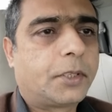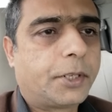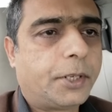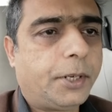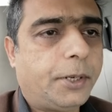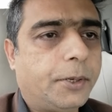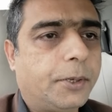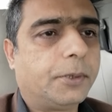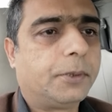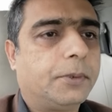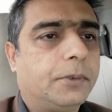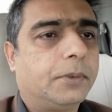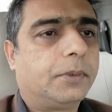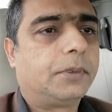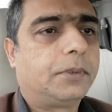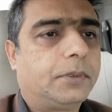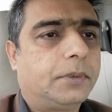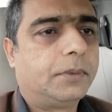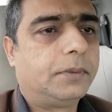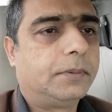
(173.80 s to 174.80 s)
clue
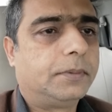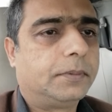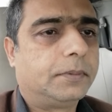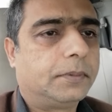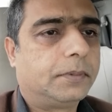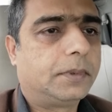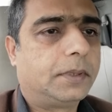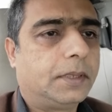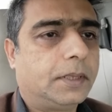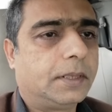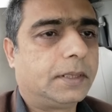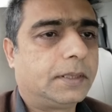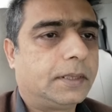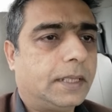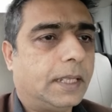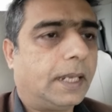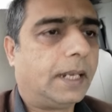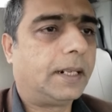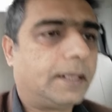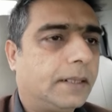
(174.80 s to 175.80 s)
is
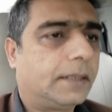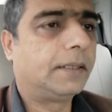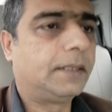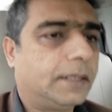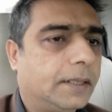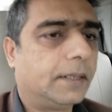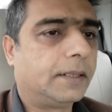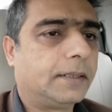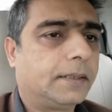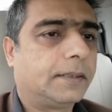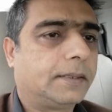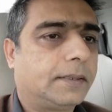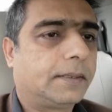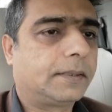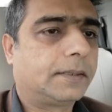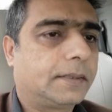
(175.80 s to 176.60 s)
that there is